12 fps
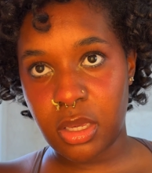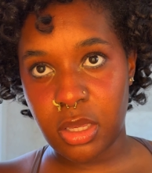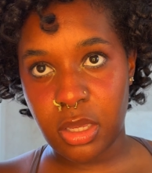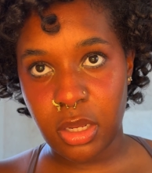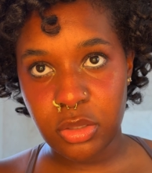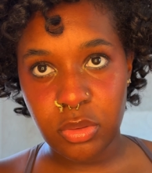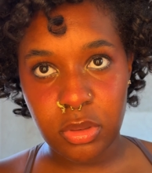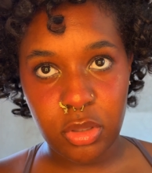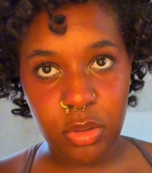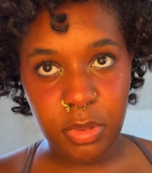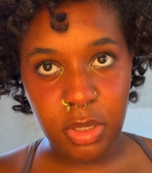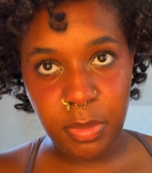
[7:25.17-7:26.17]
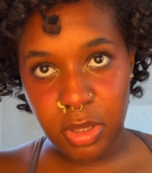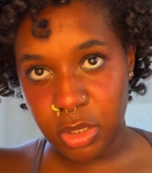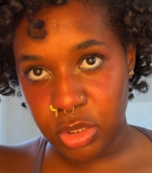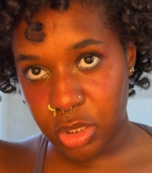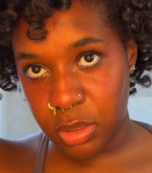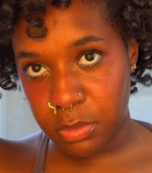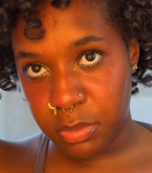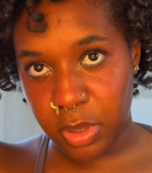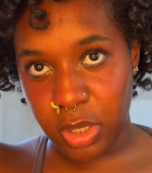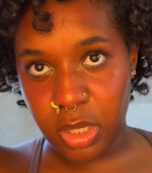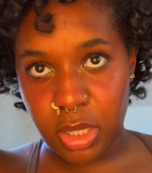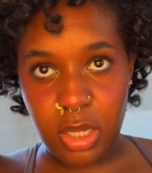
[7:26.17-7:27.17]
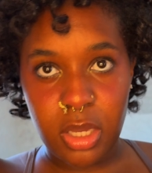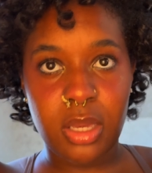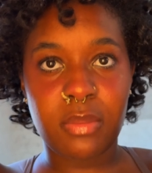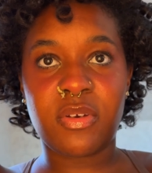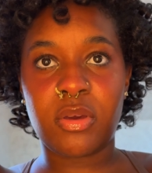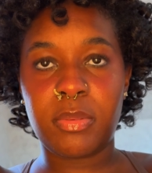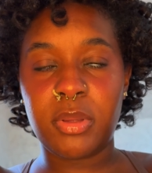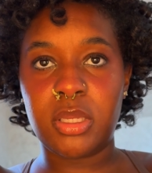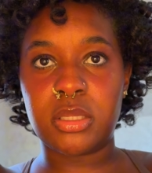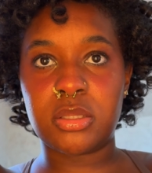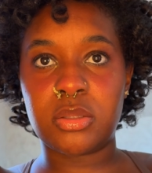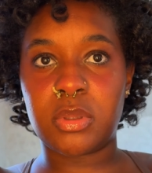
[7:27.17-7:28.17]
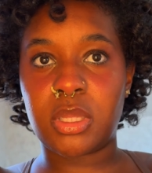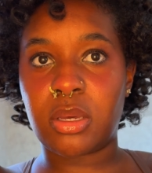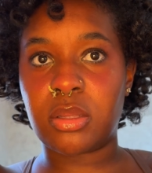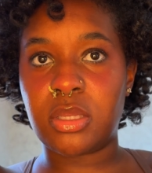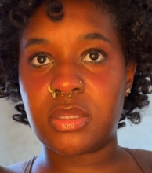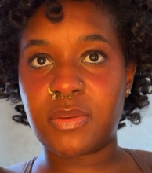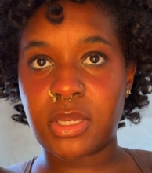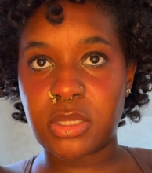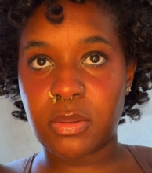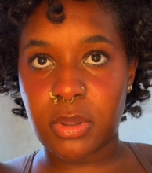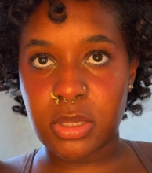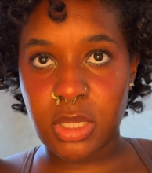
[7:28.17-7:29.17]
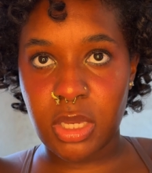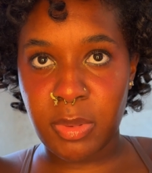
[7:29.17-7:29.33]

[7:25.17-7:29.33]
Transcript: Gotta do a little manipulation, but I'm very pleased with how these flexi rods came